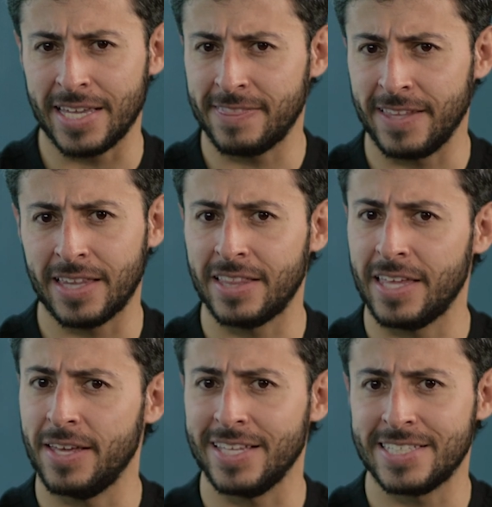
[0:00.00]
I think that
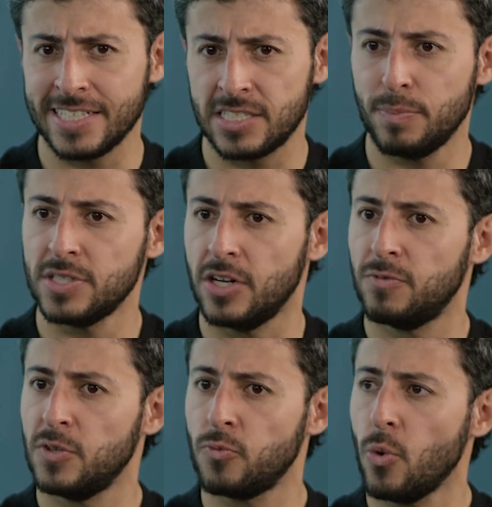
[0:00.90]
the 60%
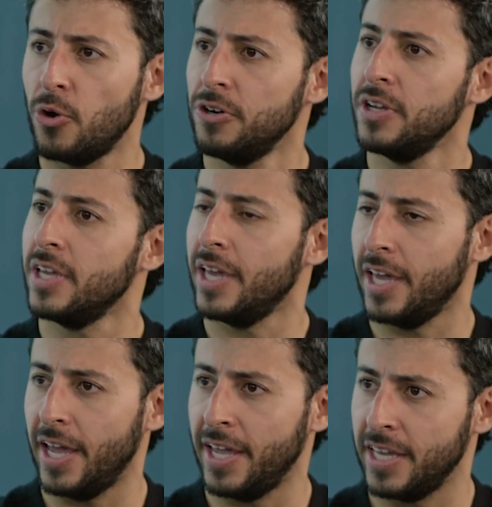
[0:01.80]
of this water
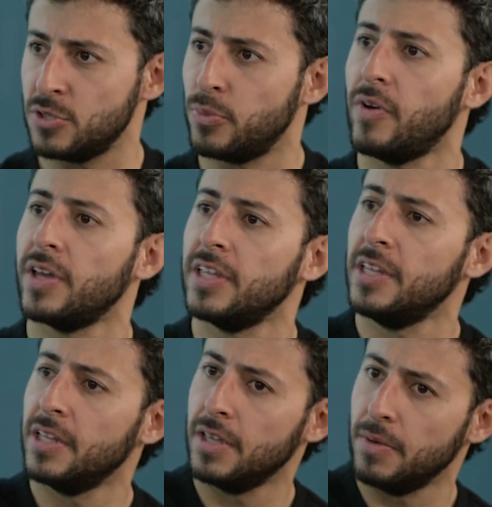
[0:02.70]
uh, is
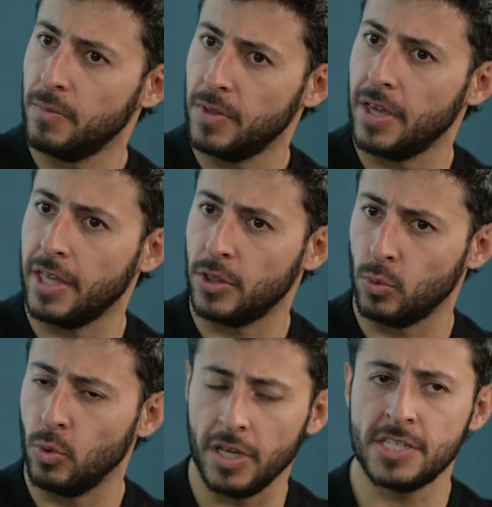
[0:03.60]
provided
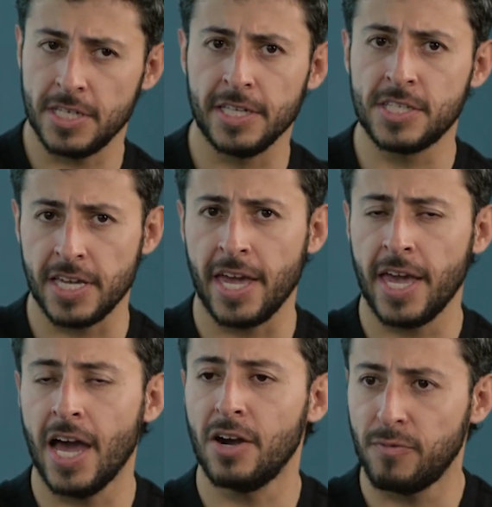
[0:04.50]
to it's it's
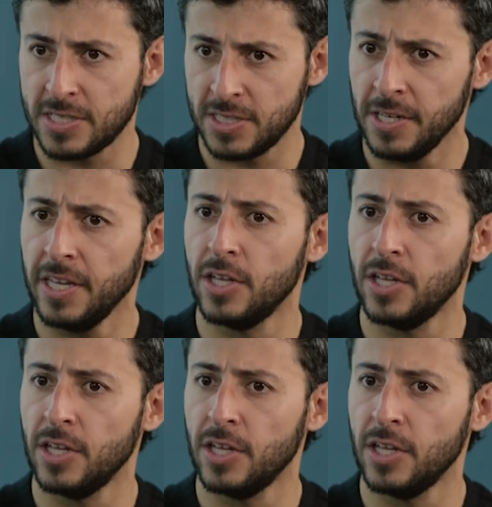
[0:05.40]
harvesting